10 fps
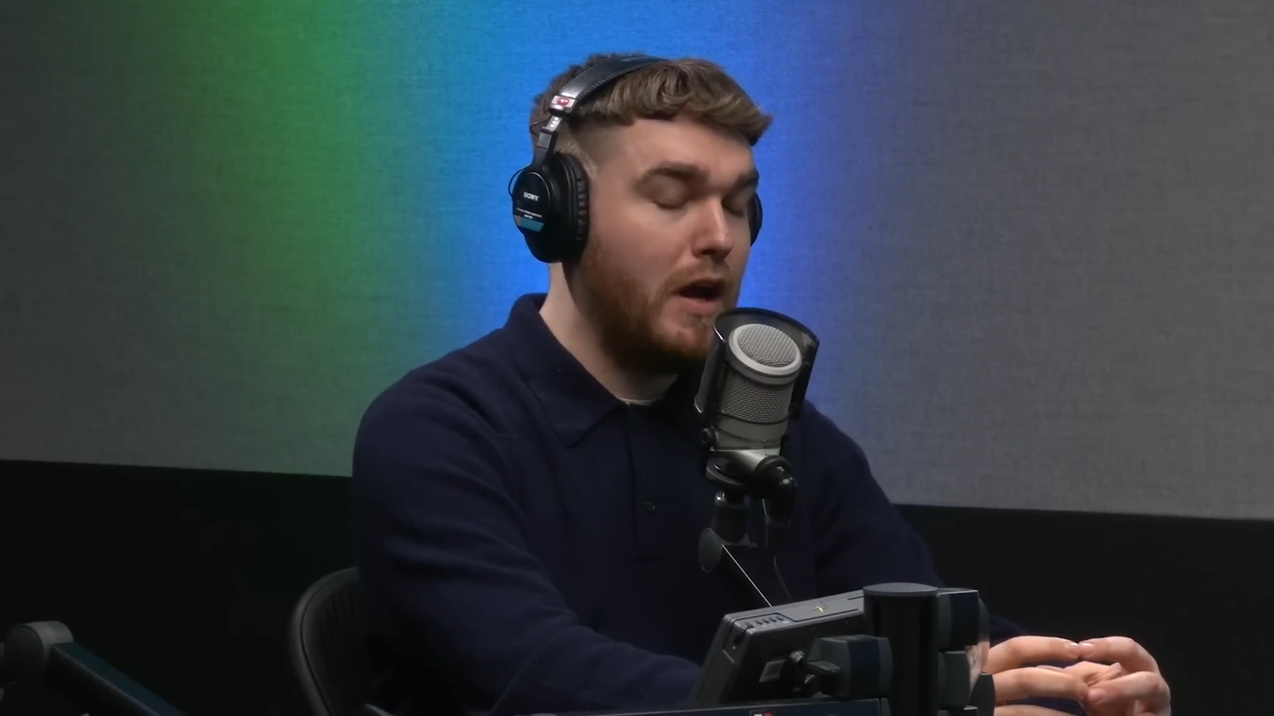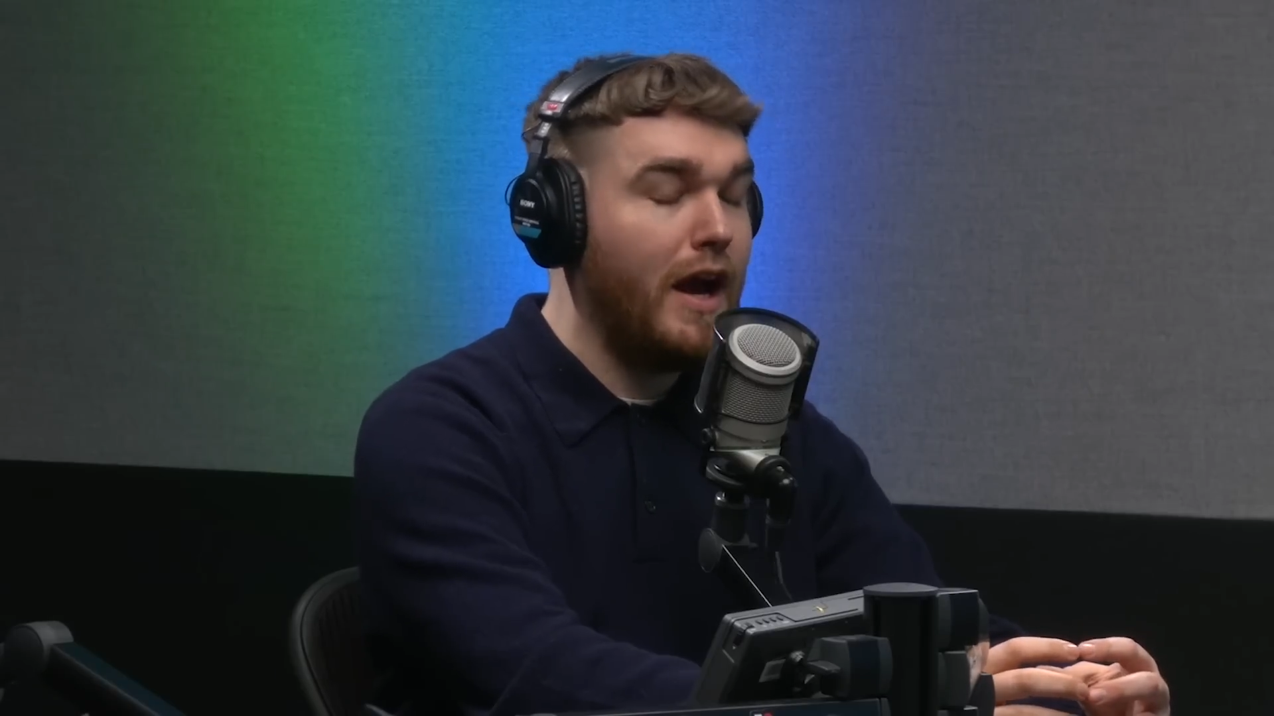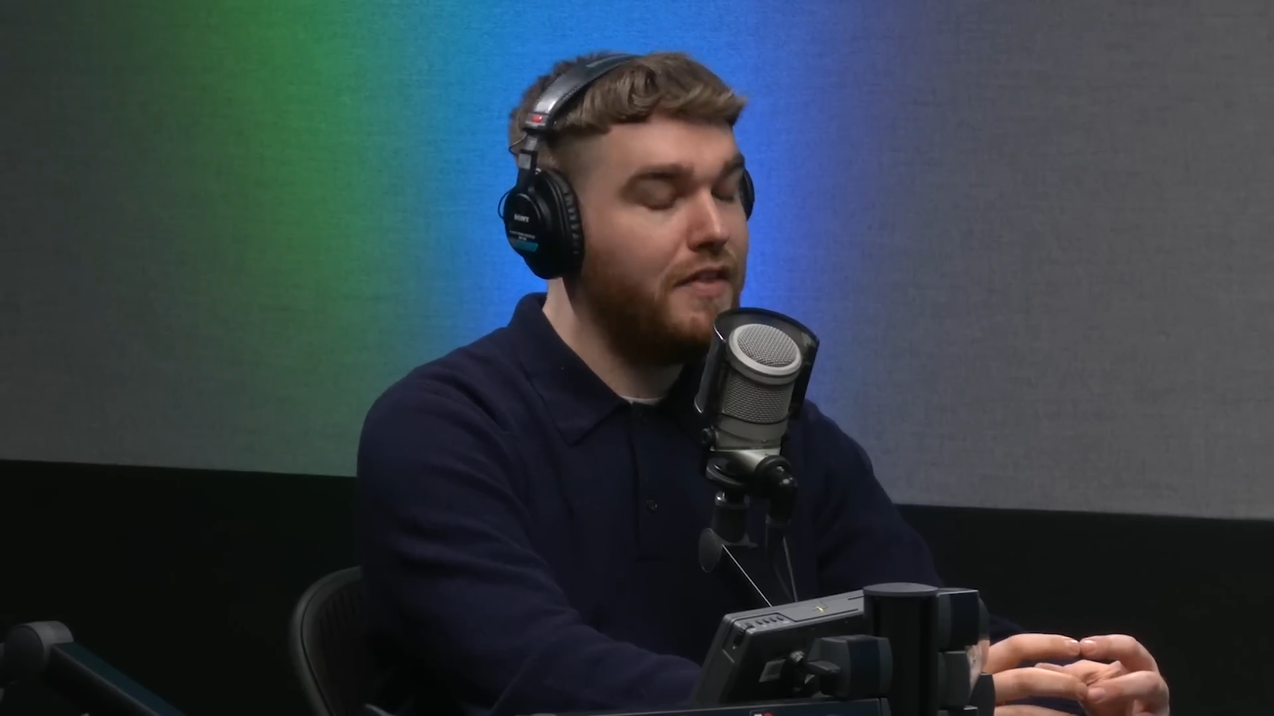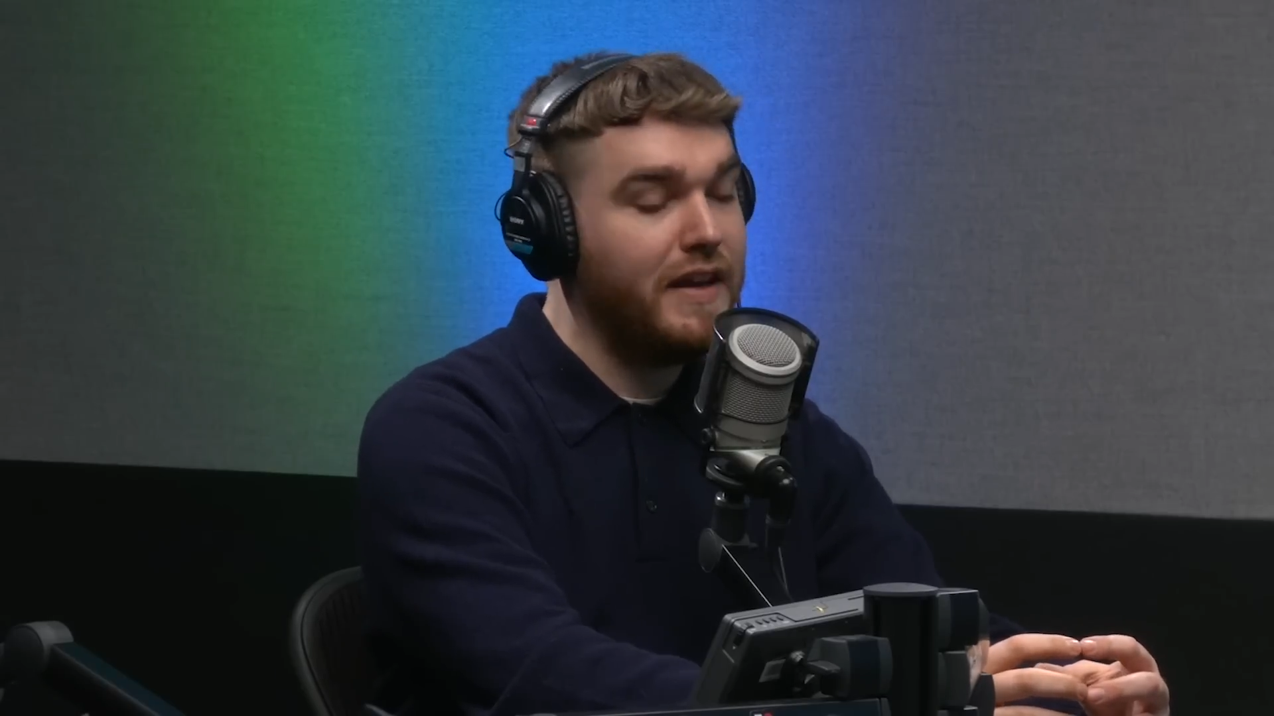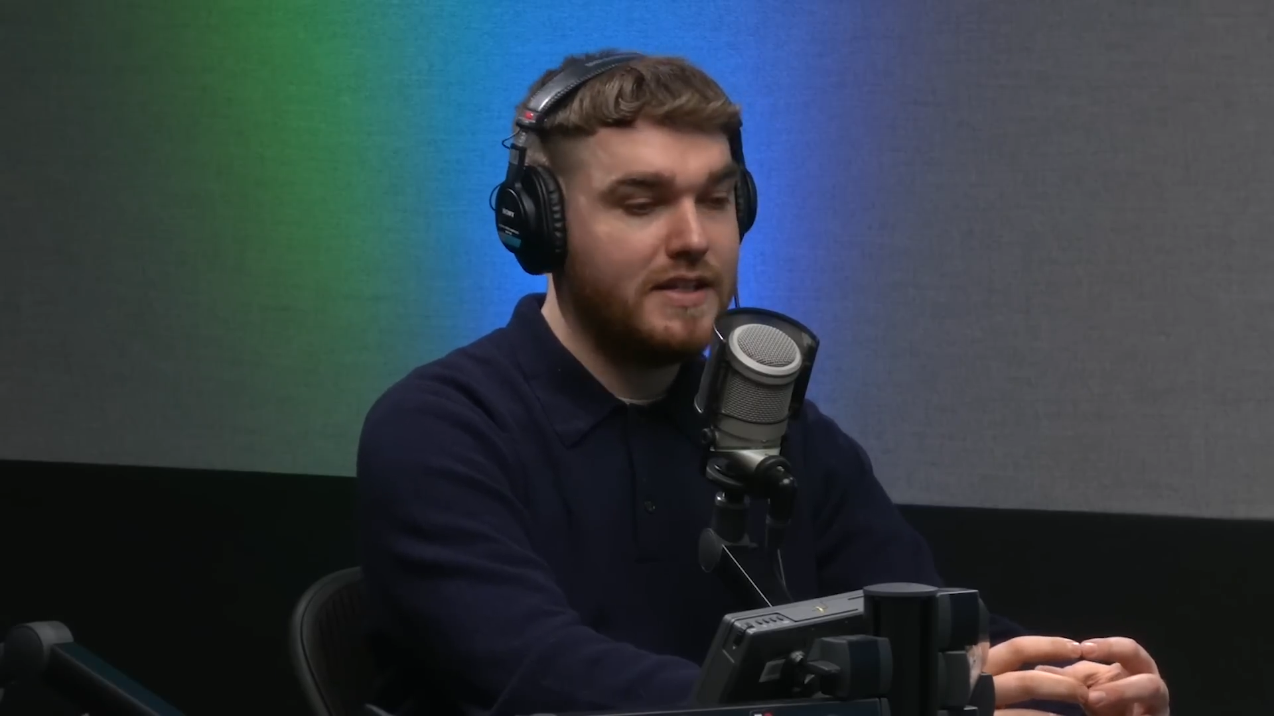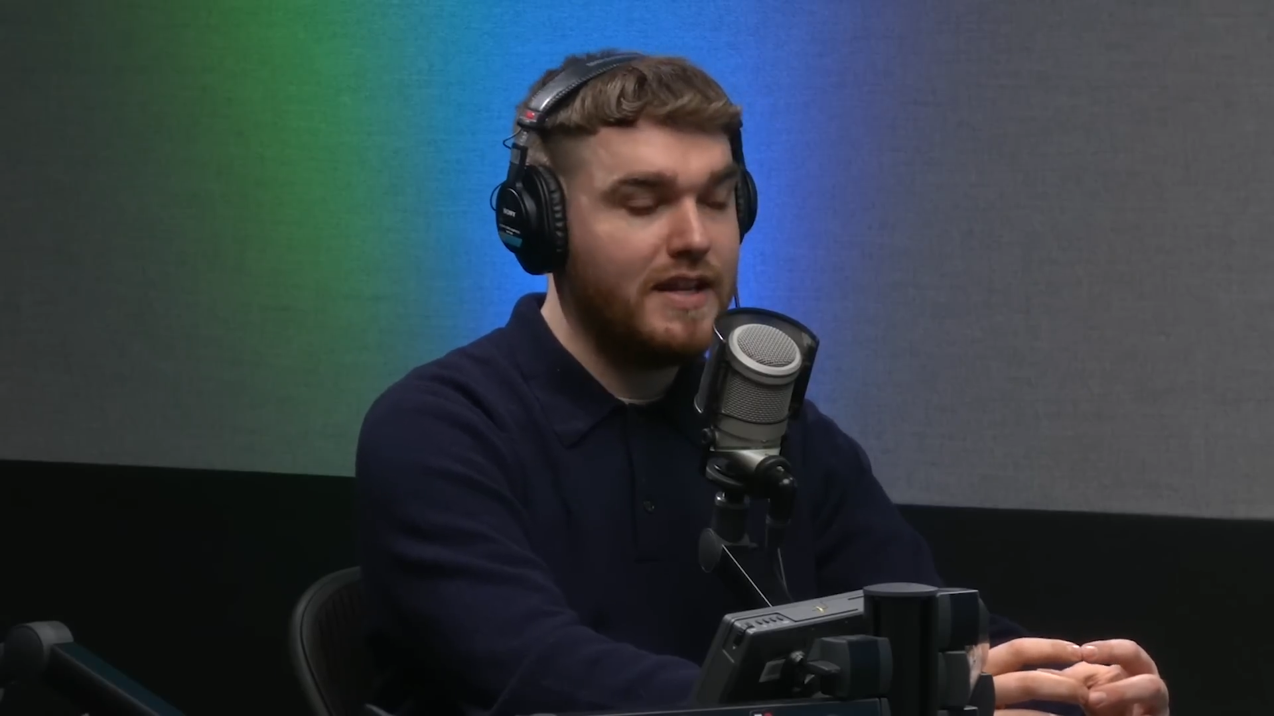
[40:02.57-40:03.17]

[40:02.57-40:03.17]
I think